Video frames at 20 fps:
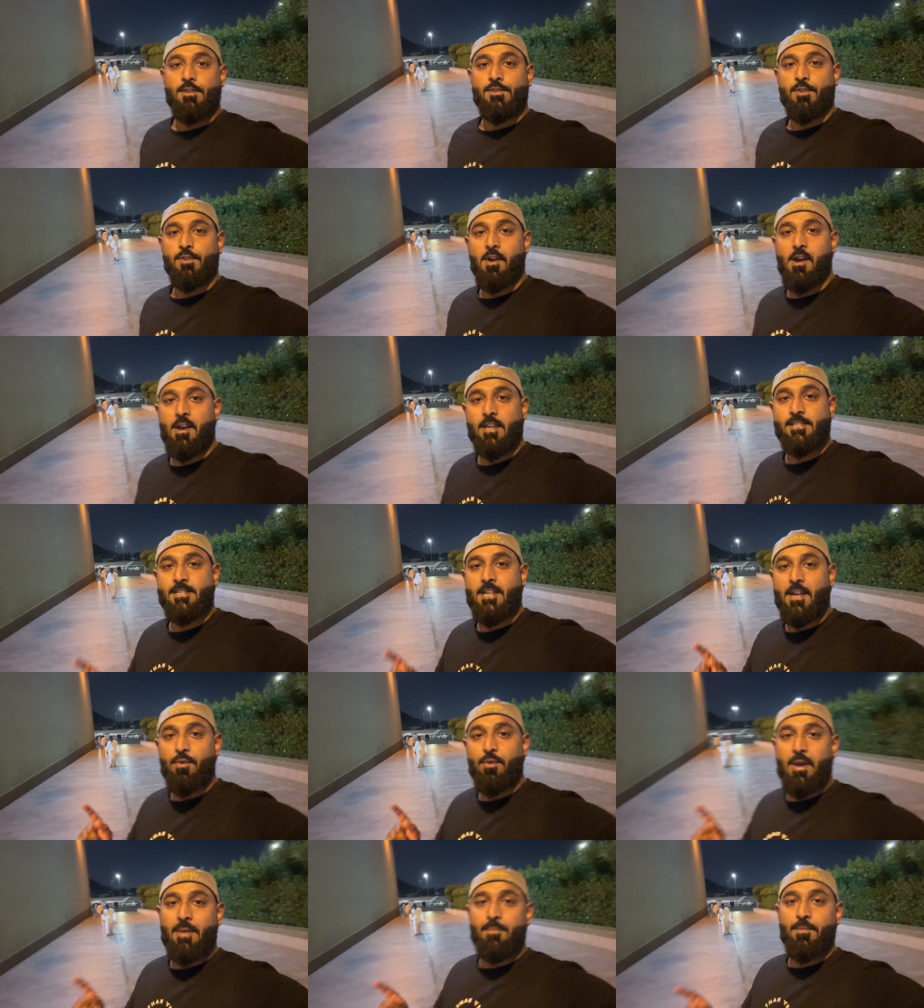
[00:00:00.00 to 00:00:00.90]
So guys,
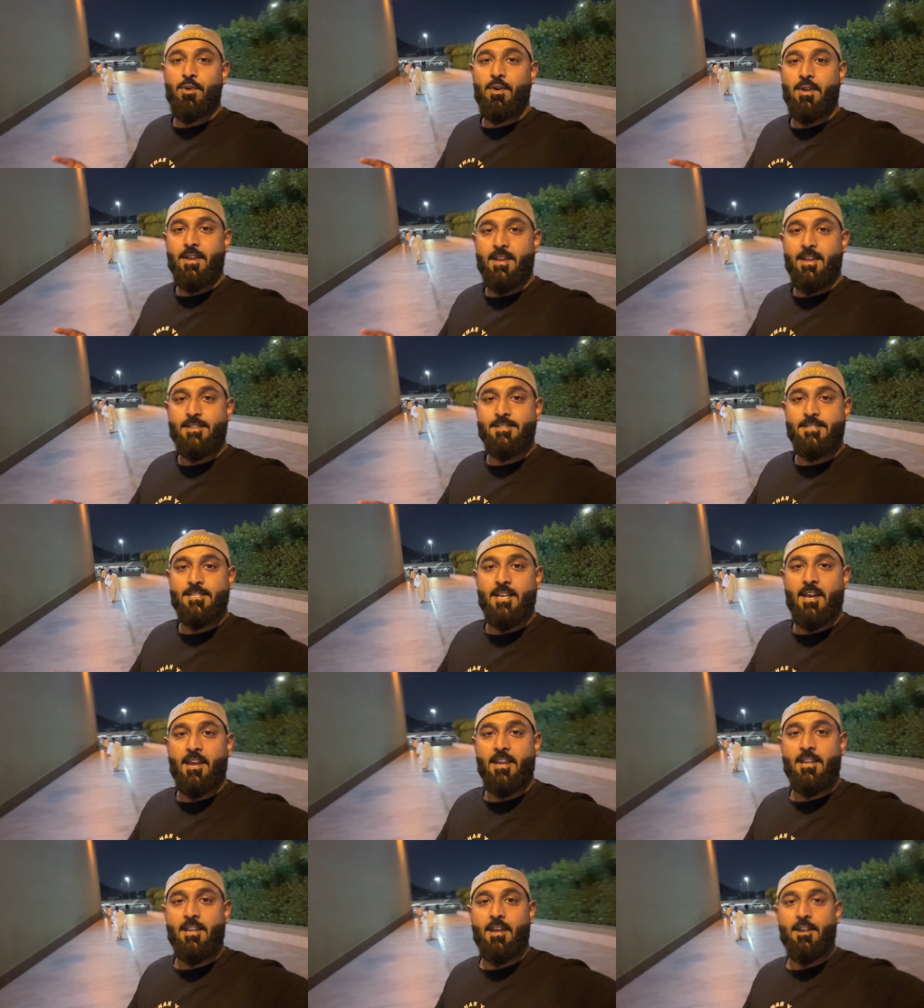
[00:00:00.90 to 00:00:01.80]
now I'm going
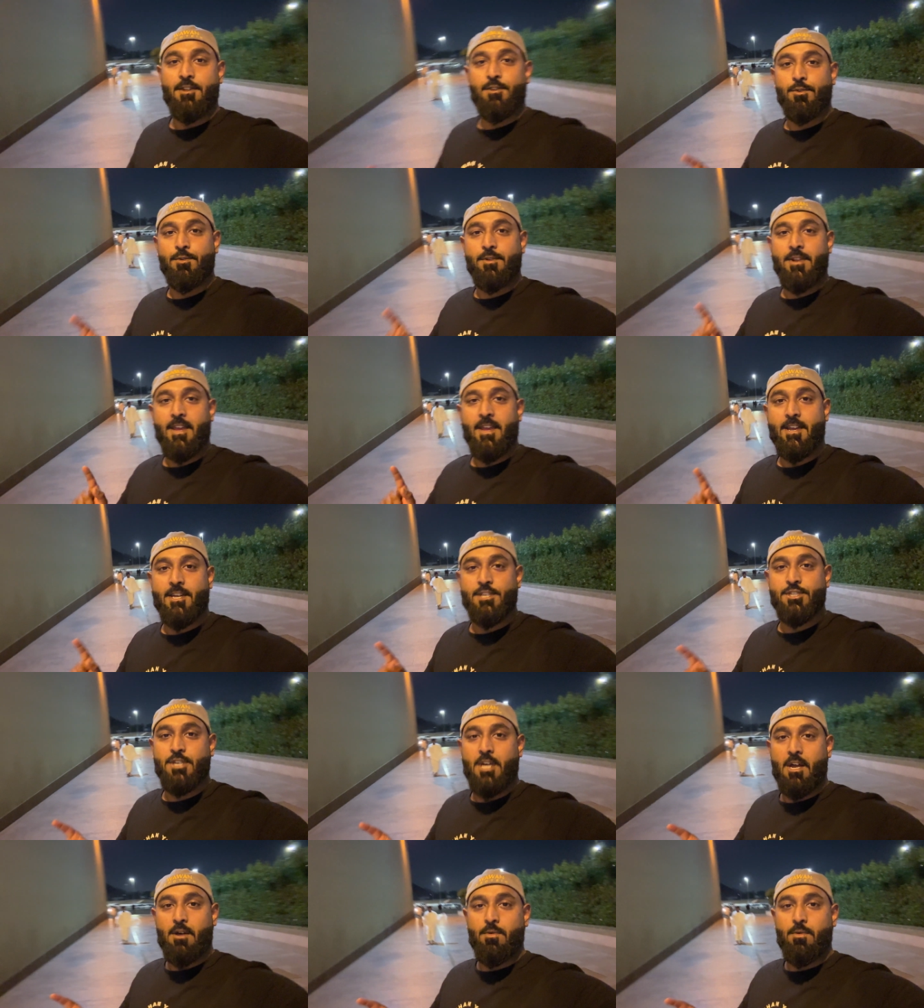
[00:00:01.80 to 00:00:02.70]
inside to take a
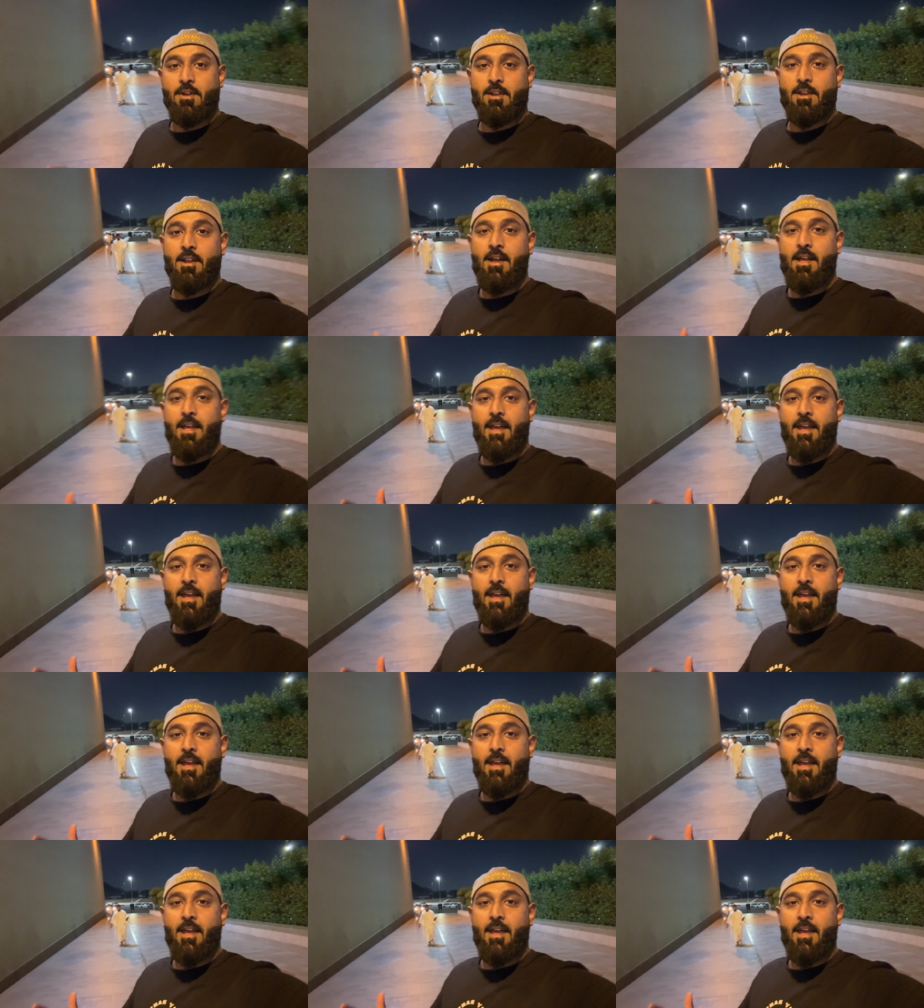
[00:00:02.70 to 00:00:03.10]
shower,